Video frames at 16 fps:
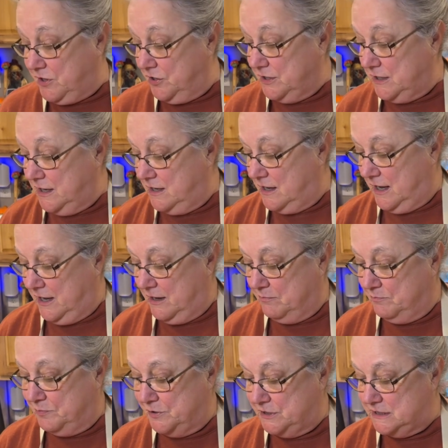
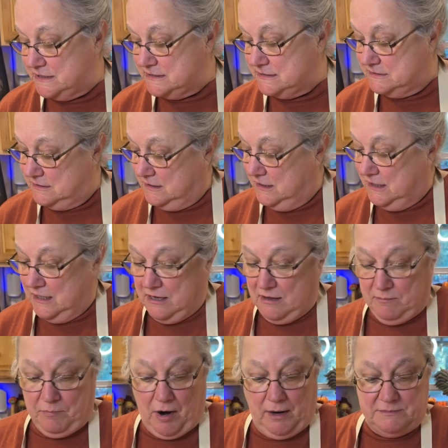gonna put
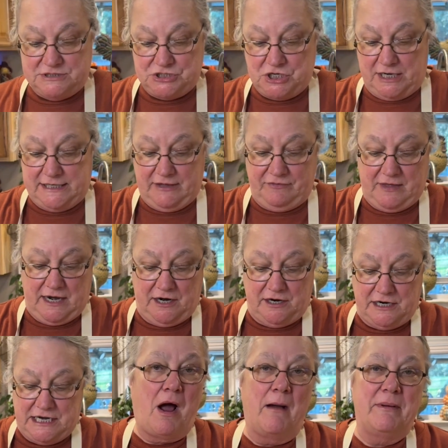Parmesan in
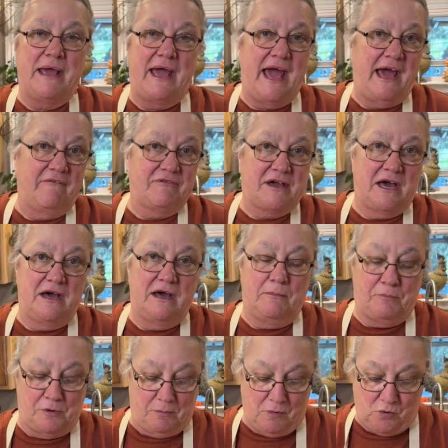there, probably 1/2
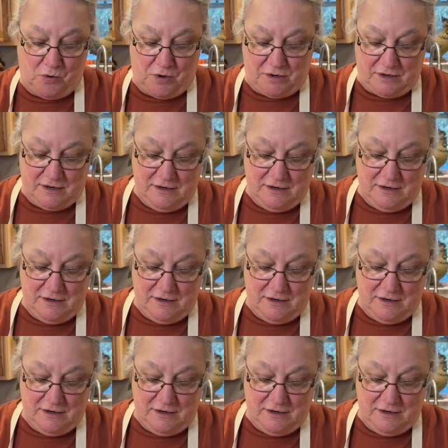cup or more.